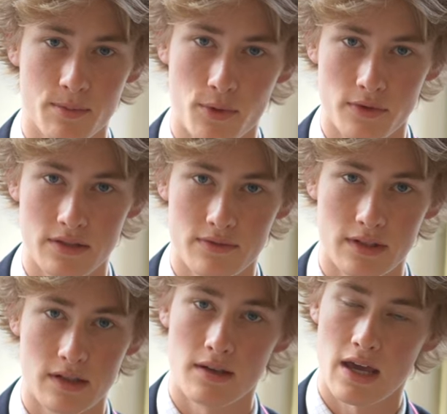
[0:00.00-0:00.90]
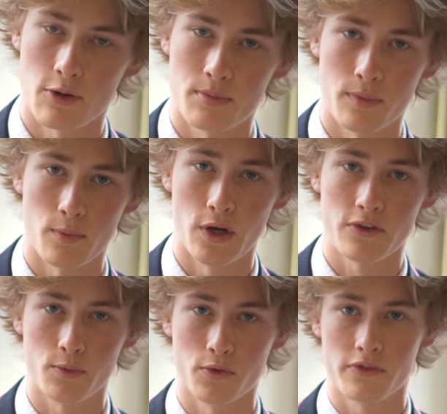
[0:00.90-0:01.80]
supportive in helping me
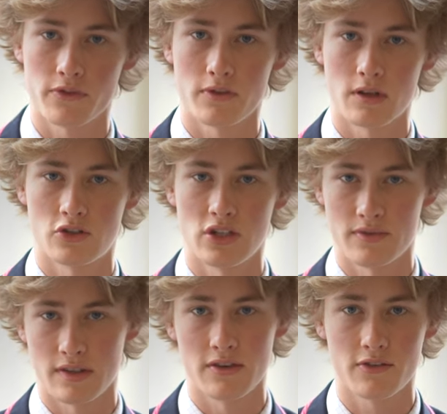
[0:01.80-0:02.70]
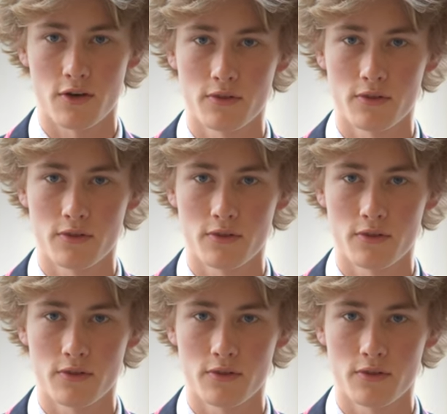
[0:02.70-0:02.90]
work towards achieving these